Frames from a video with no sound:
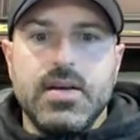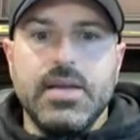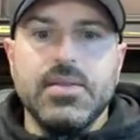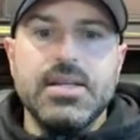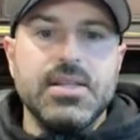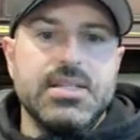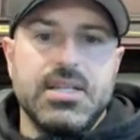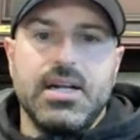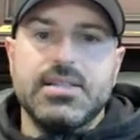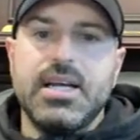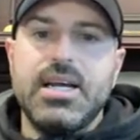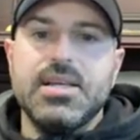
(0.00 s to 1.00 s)
And listen,
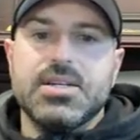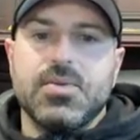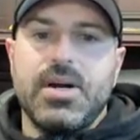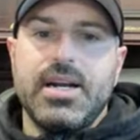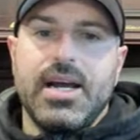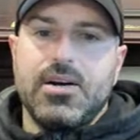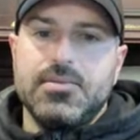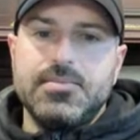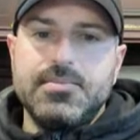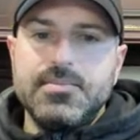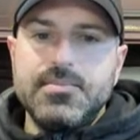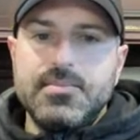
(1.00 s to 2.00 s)
I'll tell you this right now.
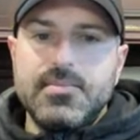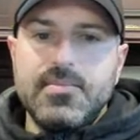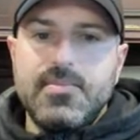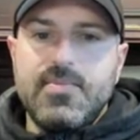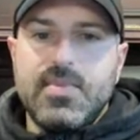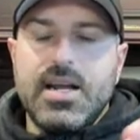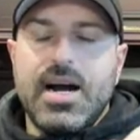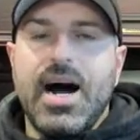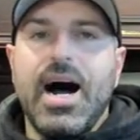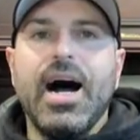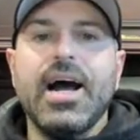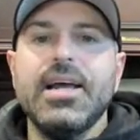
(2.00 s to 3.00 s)

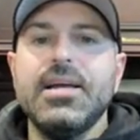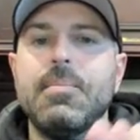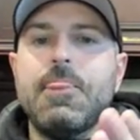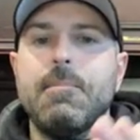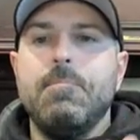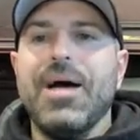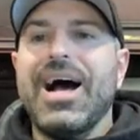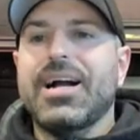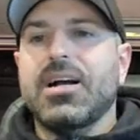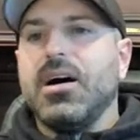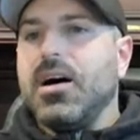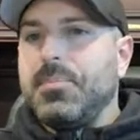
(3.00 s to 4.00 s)
I
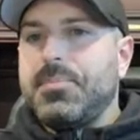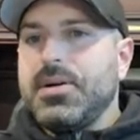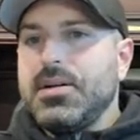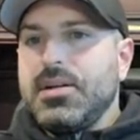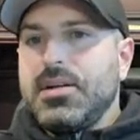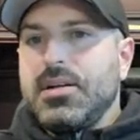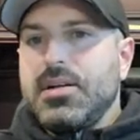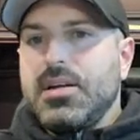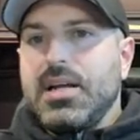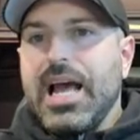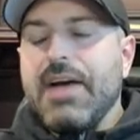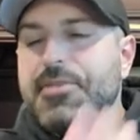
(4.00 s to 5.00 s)
back up
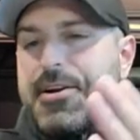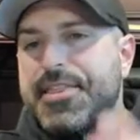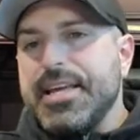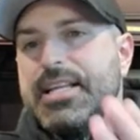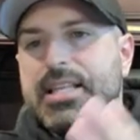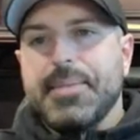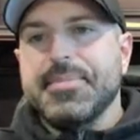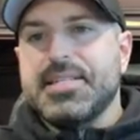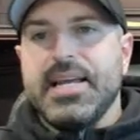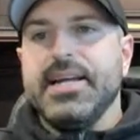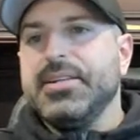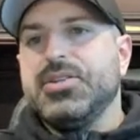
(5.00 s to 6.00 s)
everything that I'm
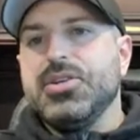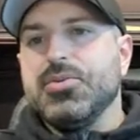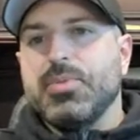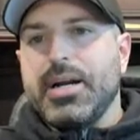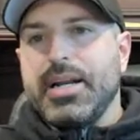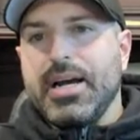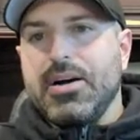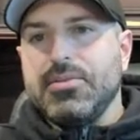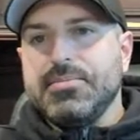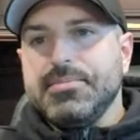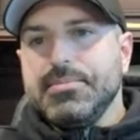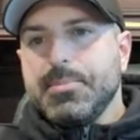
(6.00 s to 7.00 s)
saying to you right
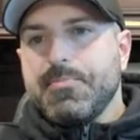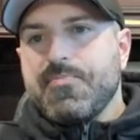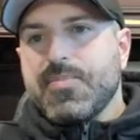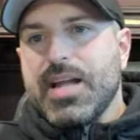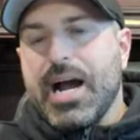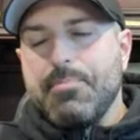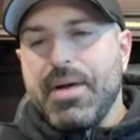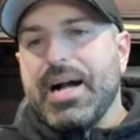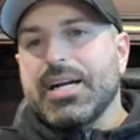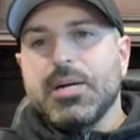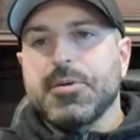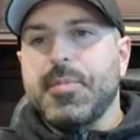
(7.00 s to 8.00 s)
now. I
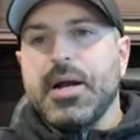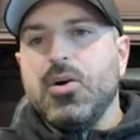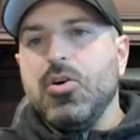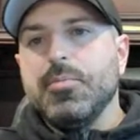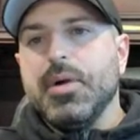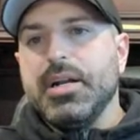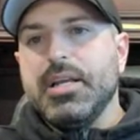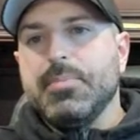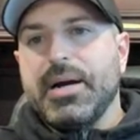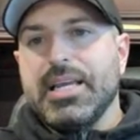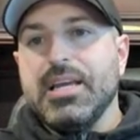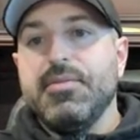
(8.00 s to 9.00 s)
back it up with my own money
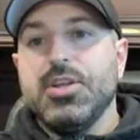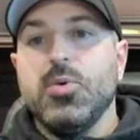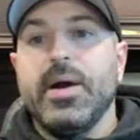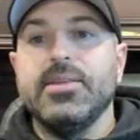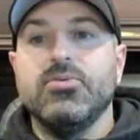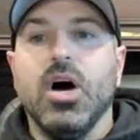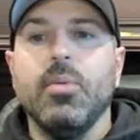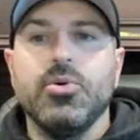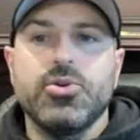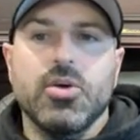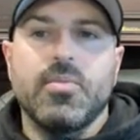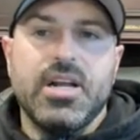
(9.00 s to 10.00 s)
by giving you a
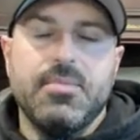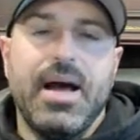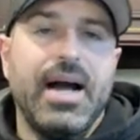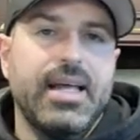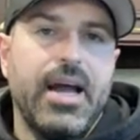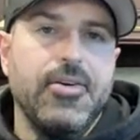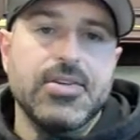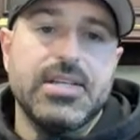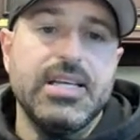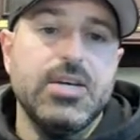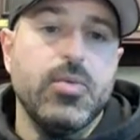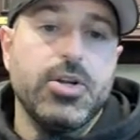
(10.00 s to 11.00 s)
double your money back
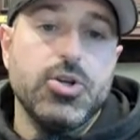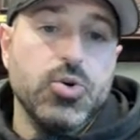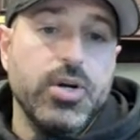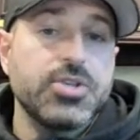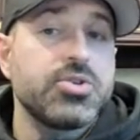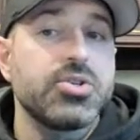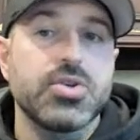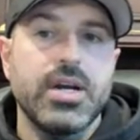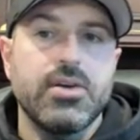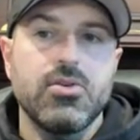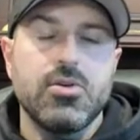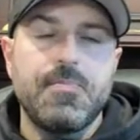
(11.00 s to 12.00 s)
guarantee when you join True
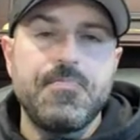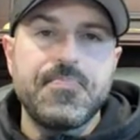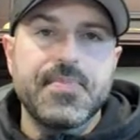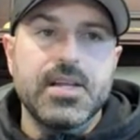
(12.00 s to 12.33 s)
Trading Group.